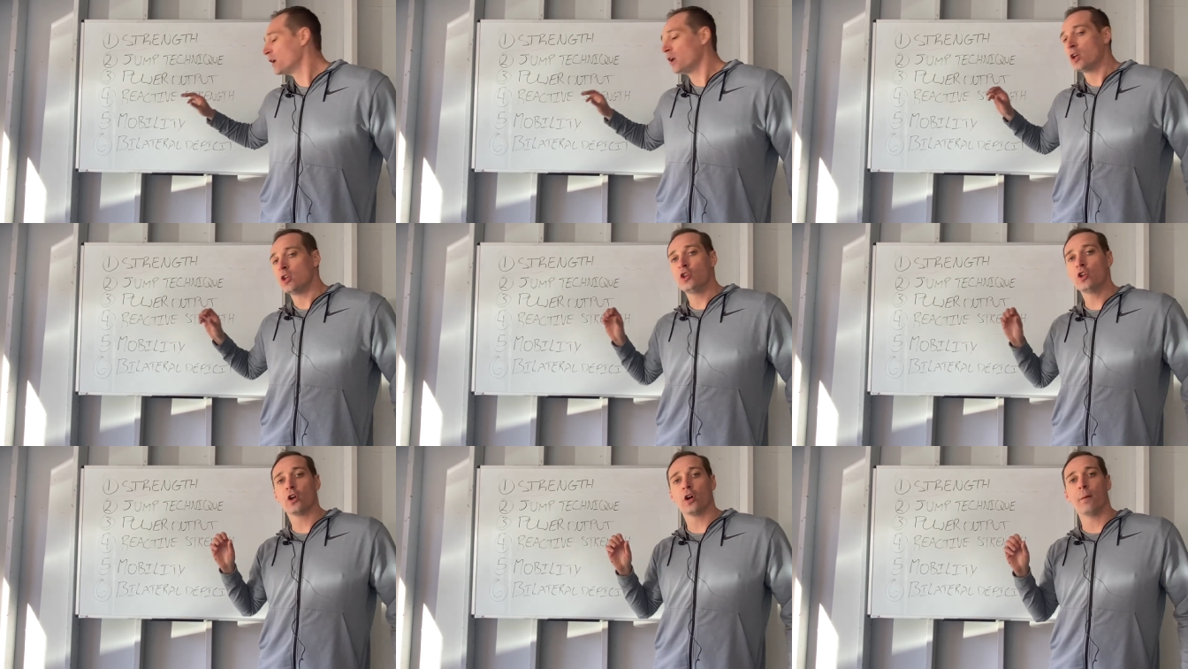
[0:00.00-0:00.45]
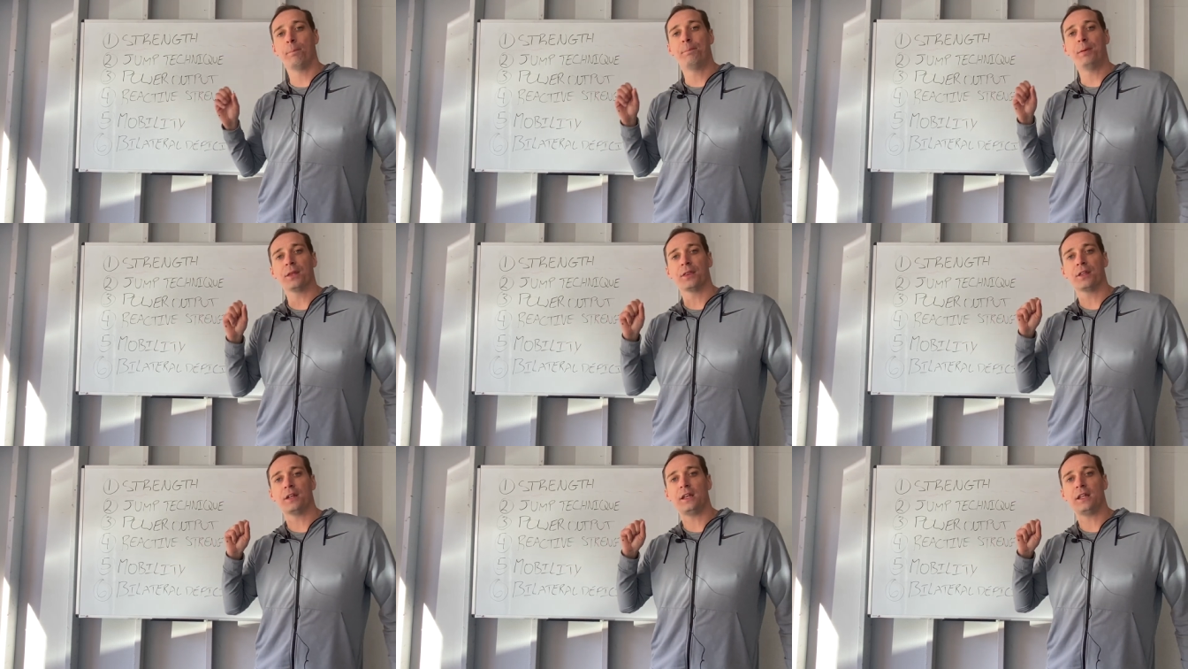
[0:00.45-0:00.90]
your
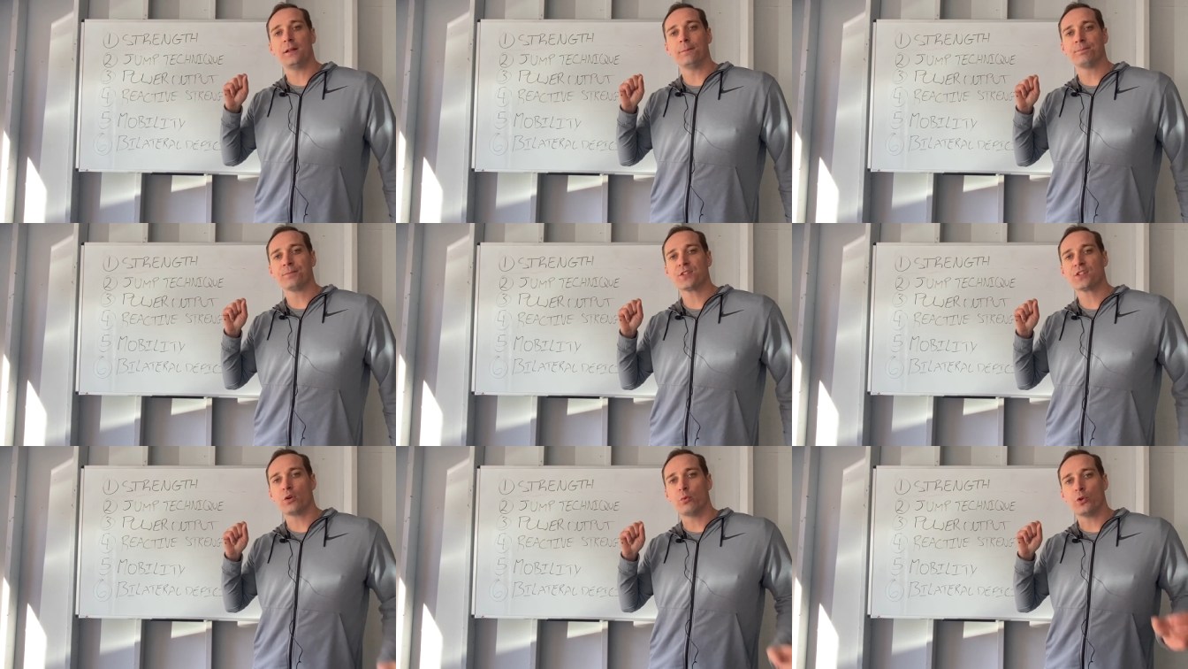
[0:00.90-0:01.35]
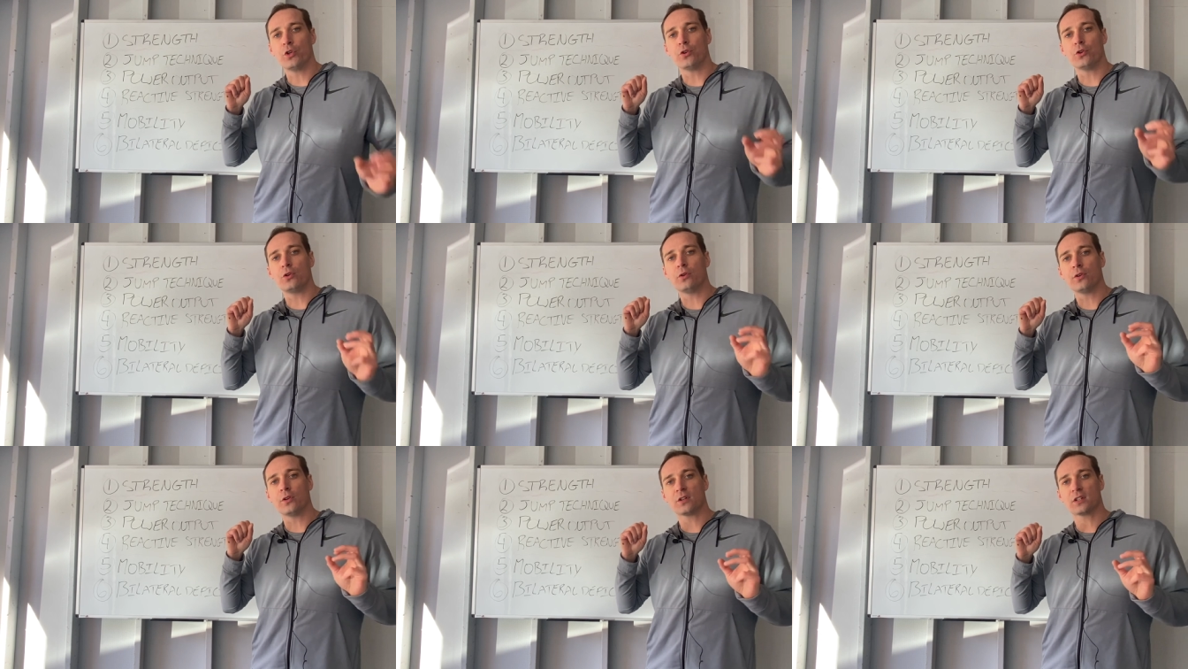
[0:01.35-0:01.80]
ability, so when you're
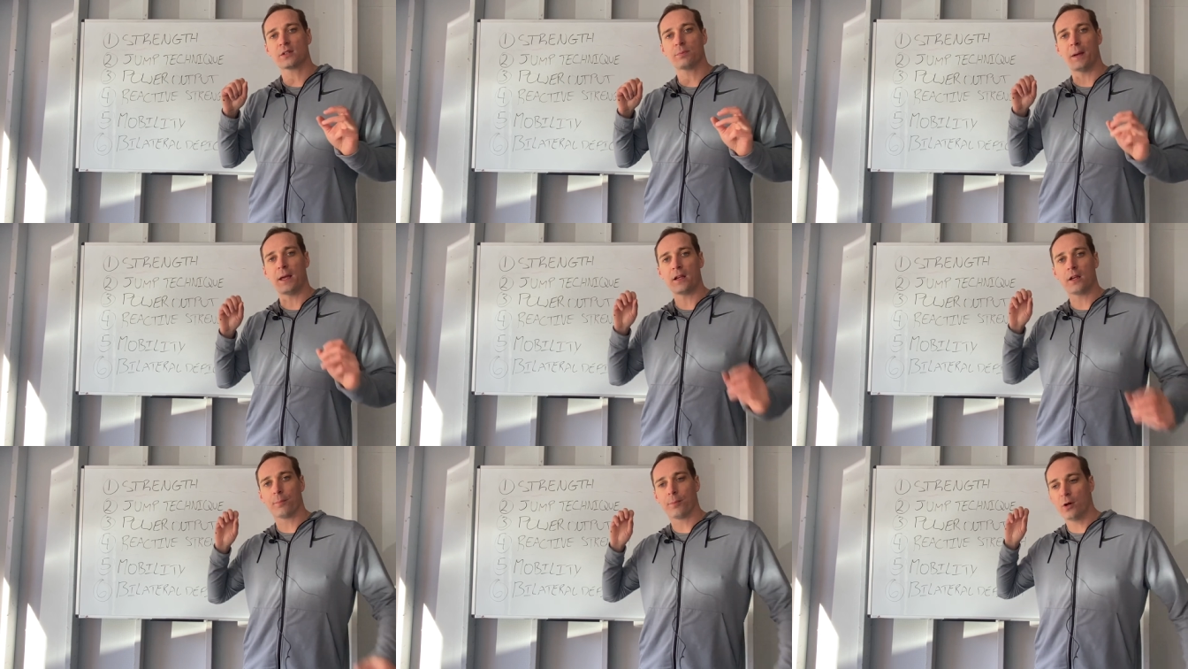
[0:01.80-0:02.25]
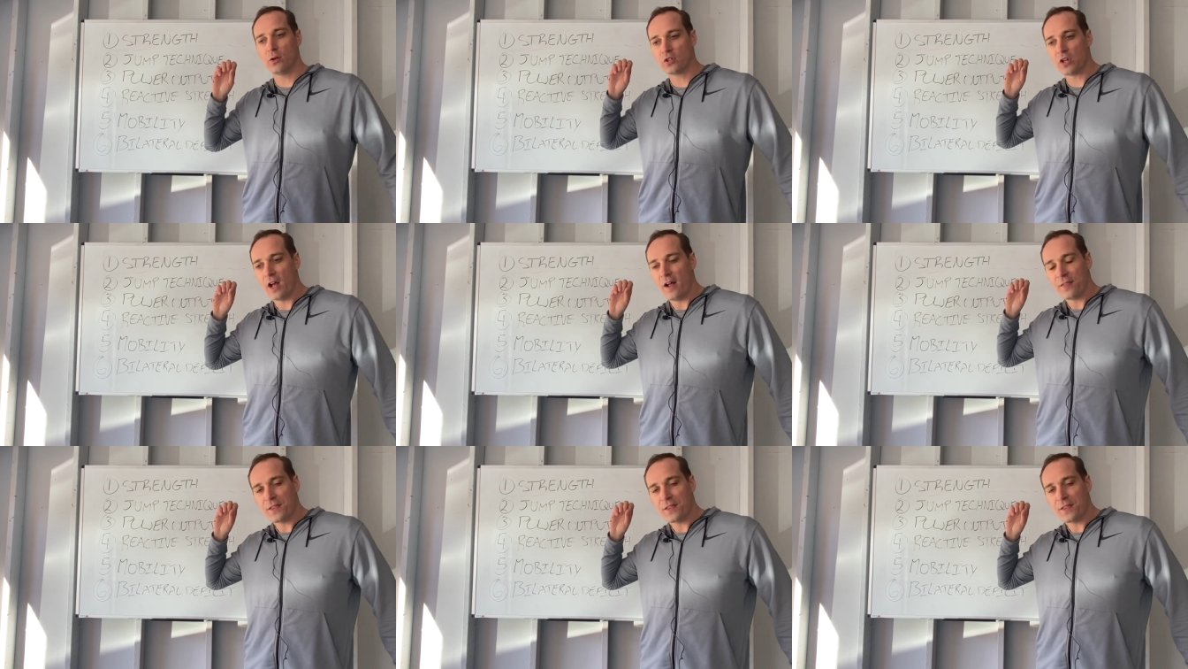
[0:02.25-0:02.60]
doing your spike approach,